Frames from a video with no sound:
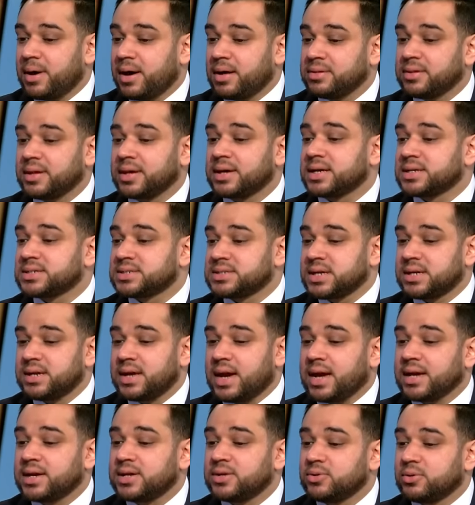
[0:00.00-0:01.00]
like I said,
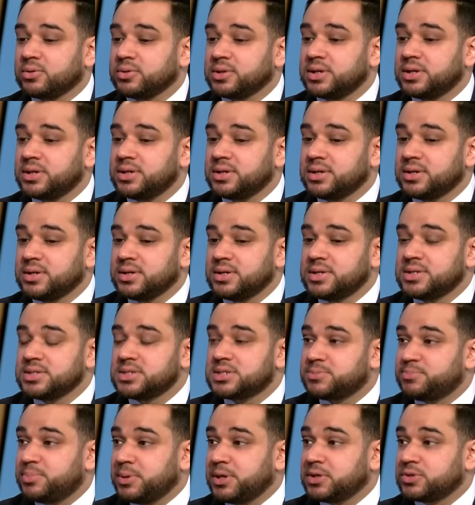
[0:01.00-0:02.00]
I can only
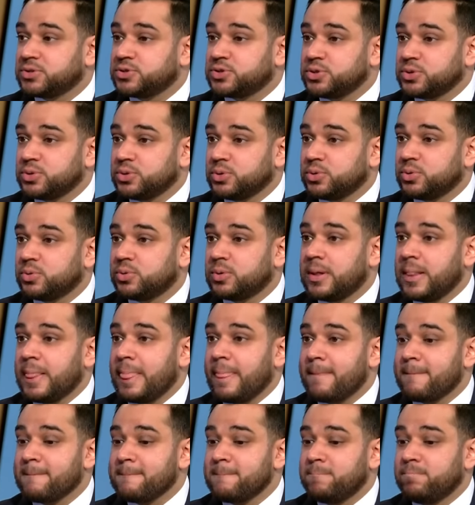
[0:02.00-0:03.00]
speak to
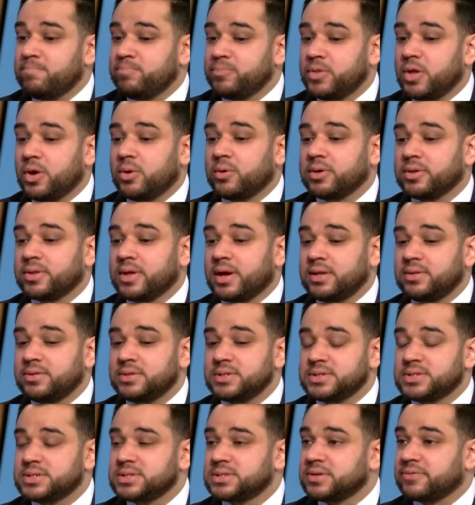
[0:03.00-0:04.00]
knowing that
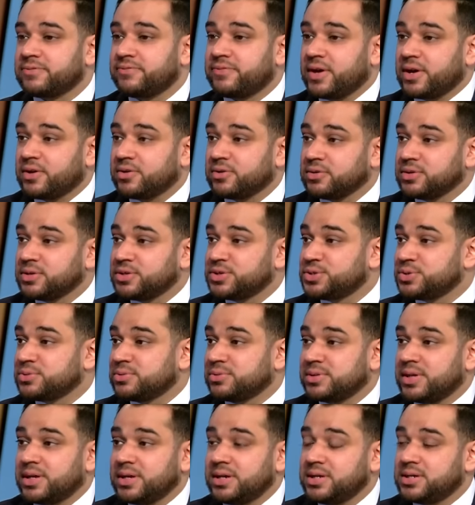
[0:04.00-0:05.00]
this is a federal issue
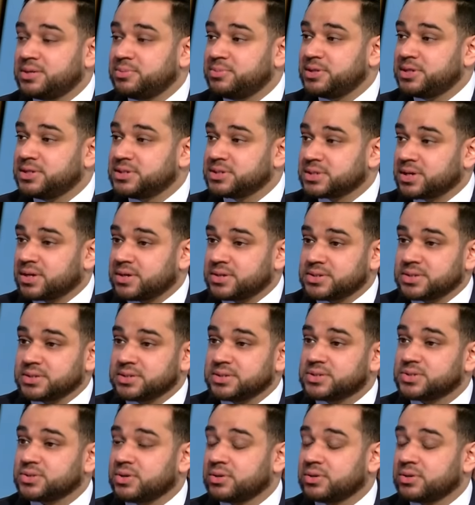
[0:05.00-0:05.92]
and they need to be discussing this